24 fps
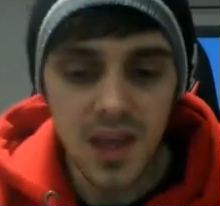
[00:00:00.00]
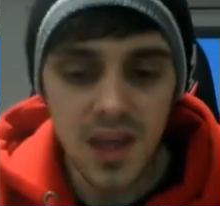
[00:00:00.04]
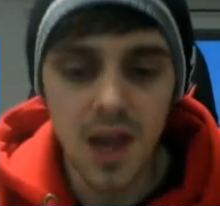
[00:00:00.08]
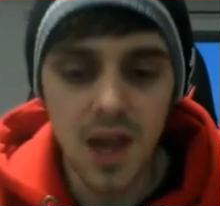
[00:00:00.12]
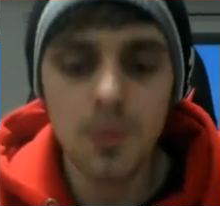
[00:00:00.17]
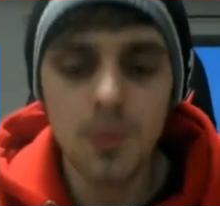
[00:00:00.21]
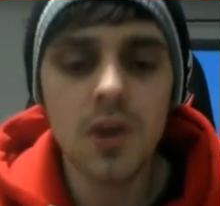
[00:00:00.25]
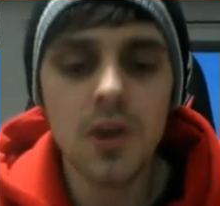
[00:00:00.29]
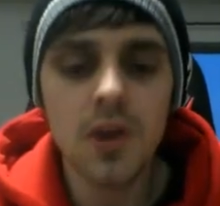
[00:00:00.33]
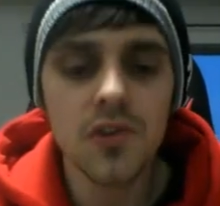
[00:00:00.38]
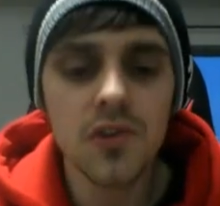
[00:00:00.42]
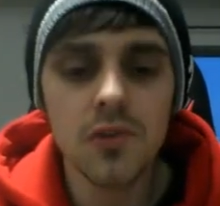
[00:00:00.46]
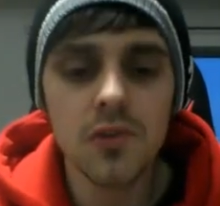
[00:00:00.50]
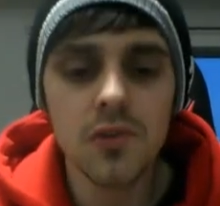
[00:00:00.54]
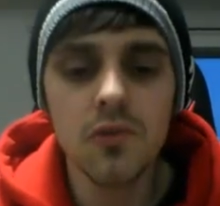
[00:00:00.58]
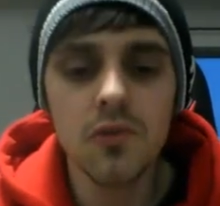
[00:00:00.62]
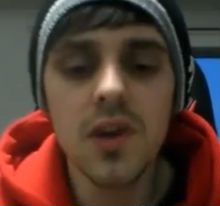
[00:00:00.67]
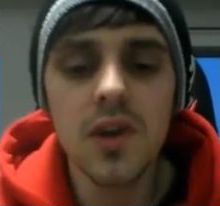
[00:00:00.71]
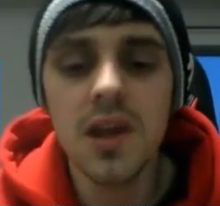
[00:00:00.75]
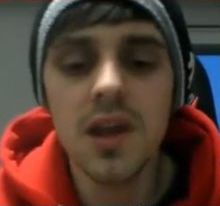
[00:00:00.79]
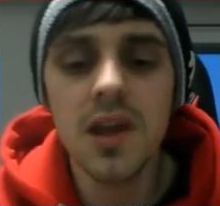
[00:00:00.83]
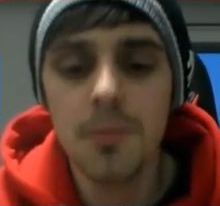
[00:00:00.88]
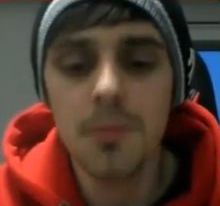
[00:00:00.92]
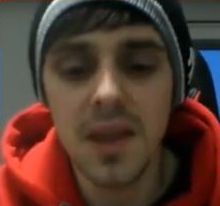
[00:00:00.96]
And we've got some
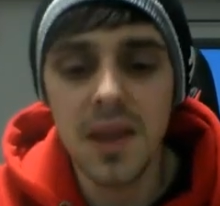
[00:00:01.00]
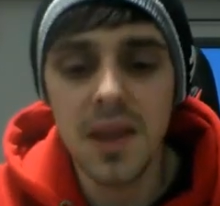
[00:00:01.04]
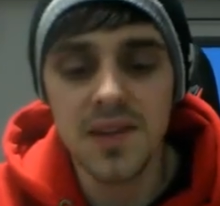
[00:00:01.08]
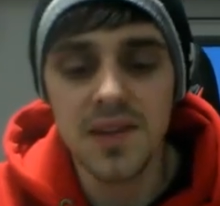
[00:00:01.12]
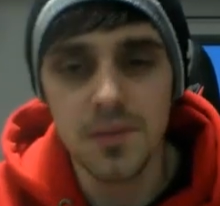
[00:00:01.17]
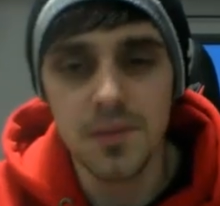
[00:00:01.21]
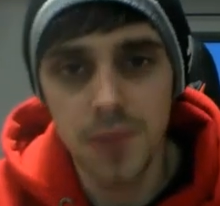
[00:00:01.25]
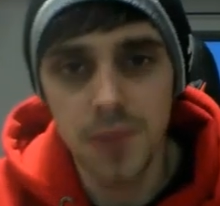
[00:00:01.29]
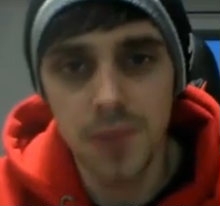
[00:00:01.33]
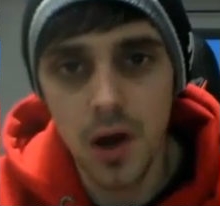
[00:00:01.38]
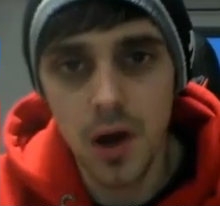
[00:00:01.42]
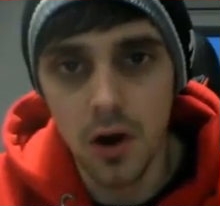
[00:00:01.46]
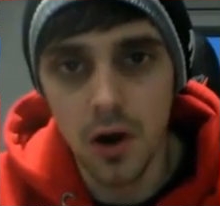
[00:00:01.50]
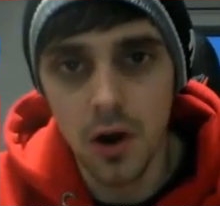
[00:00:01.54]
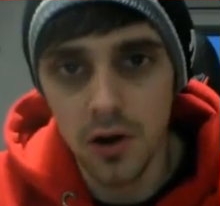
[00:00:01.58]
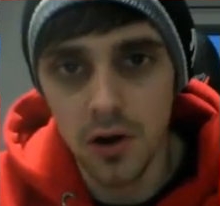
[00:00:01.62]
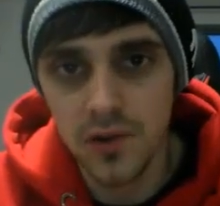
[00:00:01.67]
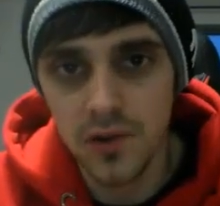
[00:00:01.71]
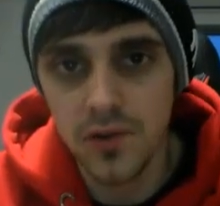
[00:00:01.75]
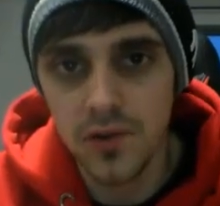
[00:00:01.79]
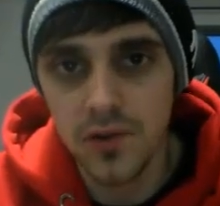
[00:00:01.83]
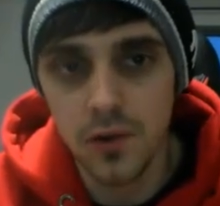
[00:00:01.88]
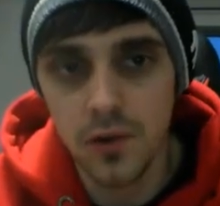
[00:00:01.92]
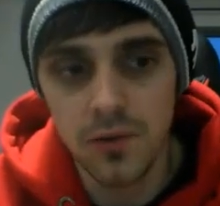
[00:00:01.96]
really amazing
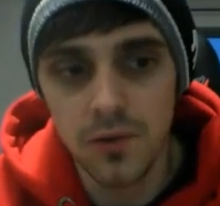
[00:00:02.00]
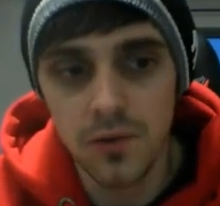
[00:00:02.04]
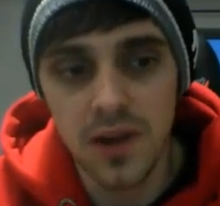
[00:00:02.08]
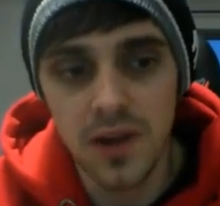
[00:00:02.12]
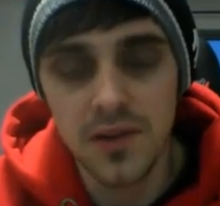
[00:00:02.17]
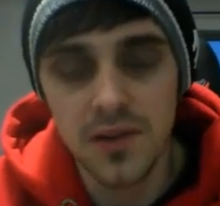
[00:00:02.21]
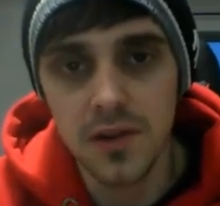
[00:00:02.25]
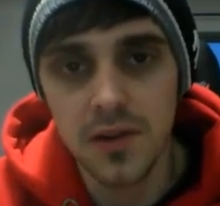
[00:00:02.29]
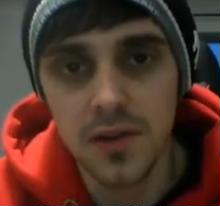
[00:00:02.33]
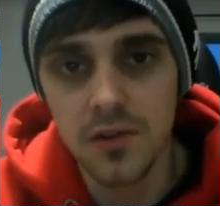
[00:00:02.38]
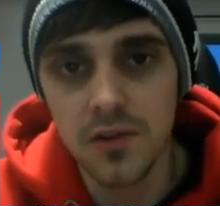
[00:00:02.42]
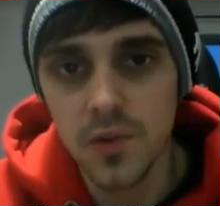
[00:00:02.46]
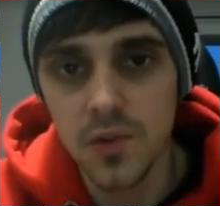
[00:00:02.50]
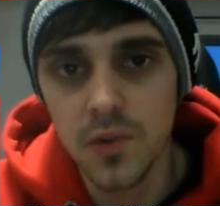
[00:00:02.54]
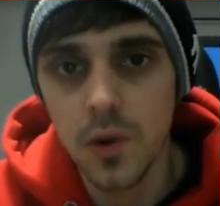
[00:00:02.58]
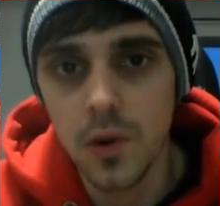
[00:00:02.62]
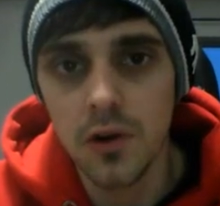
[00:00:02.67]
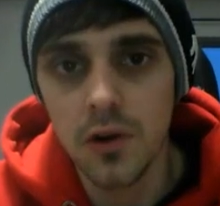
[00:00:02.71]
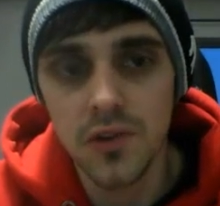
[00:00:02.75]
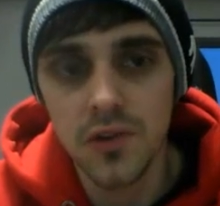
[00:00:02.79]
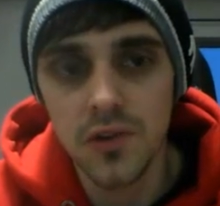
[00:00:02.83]
parks around here as well.